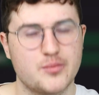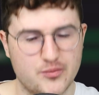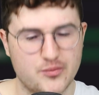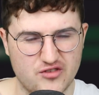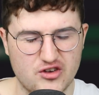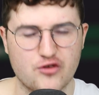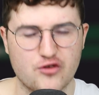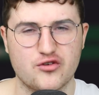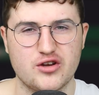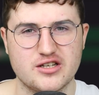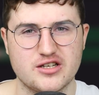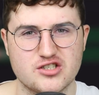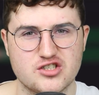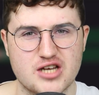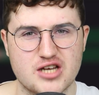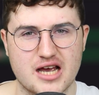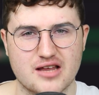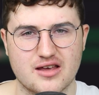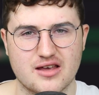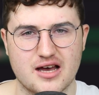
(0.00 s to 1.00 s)
Feel free to
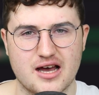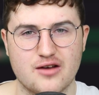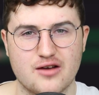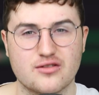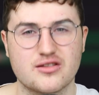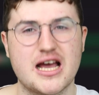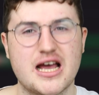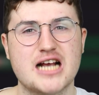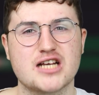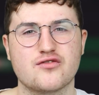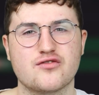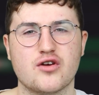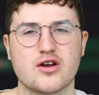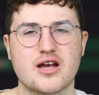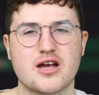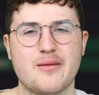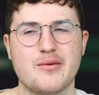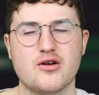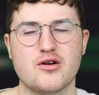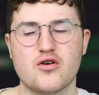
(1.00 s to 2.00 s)
check that out. Thanks for coming